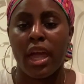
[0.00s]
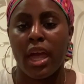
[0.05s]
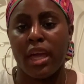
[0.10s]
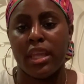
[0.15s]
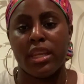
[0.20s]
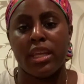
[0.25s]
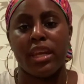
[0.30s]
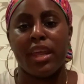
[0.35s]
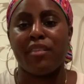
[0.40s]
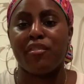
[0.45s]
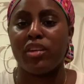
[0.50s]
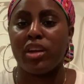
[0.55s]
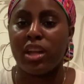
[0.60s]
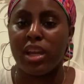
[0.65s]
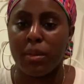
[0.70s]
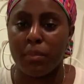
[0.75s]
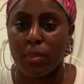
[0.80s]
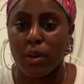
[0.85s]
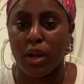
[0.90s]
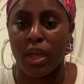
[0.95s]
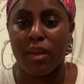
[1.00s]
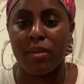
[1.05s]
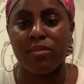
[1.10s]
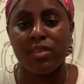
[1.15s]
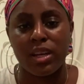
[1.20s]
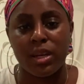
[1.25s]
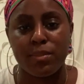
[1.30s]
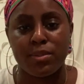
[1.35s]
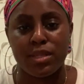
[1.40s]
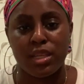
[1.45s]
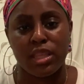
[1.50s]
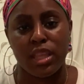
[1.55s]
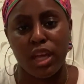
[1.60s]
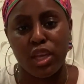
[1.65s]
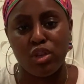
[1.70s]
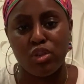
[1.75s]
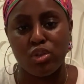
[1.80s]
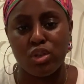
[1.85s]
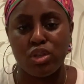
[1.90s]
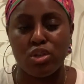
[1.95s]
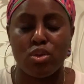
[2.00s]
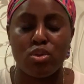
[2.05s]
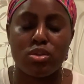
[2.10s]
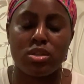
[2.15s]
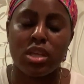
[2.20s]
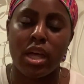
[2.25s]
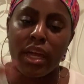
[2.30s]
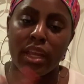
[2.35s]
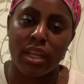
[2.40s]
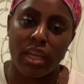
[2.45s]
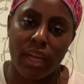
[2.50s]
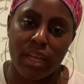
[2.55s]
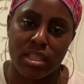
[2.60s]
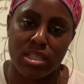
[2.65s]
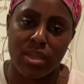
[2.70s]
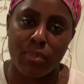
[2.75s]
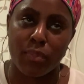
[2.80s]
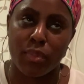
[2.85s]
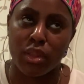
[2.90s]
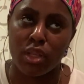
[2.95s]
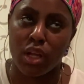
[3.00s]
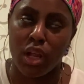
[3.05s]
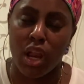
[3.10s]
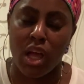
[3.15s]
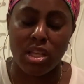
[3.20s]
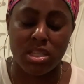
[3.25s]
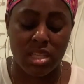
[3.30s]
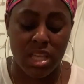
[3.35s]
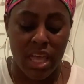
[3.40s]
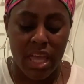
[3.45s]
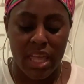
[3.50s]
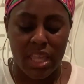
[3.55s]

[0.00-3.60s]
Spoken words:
And then every lipstick that you use kind of ends up in the gloss.